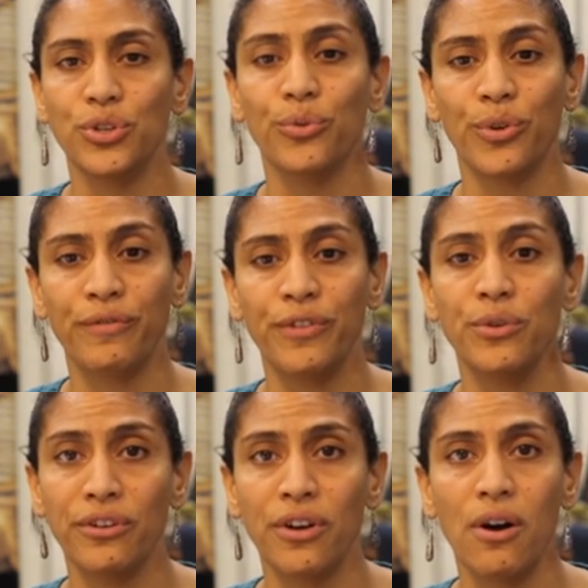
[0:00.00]
review your
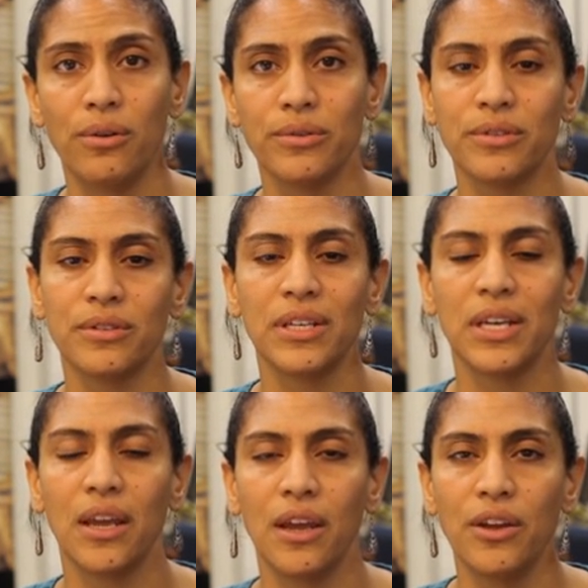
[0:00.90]
goals.
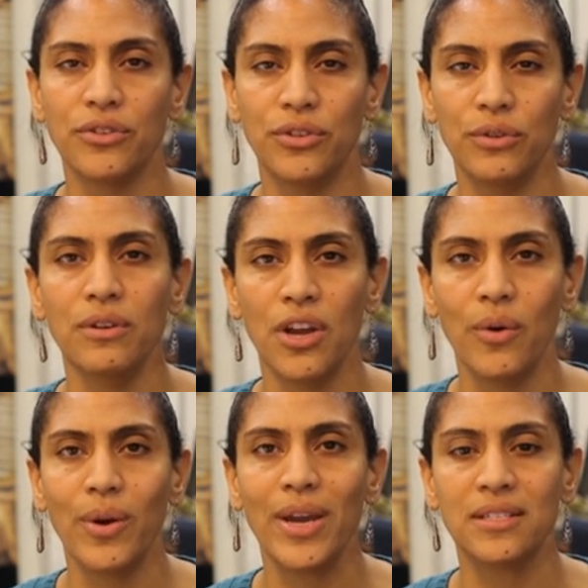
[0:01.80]
Do you know
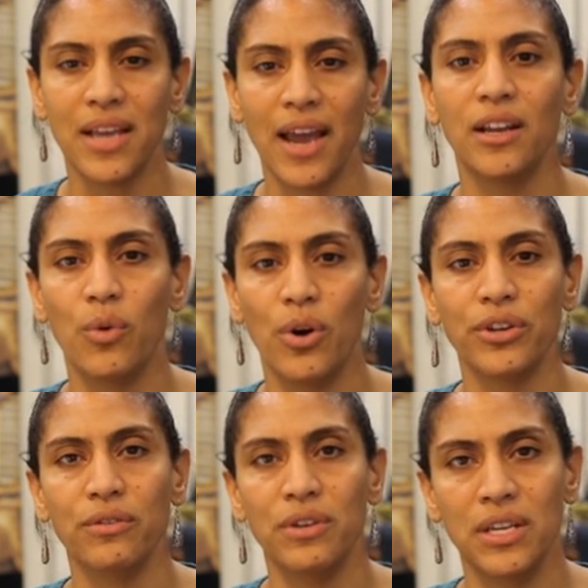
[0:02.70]
exactly what you
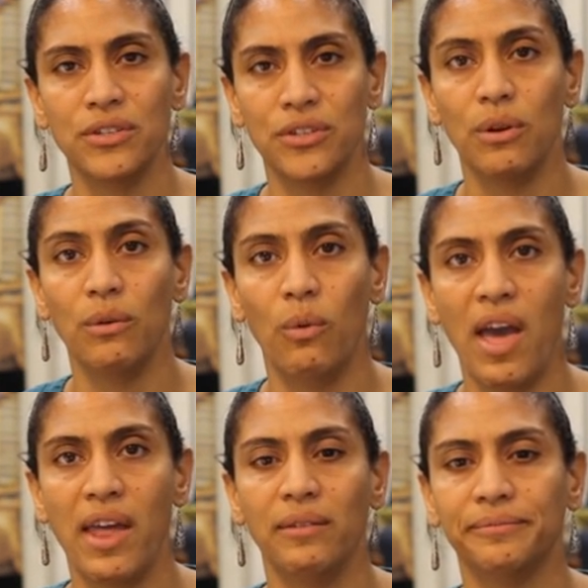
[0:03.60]
need to do and when?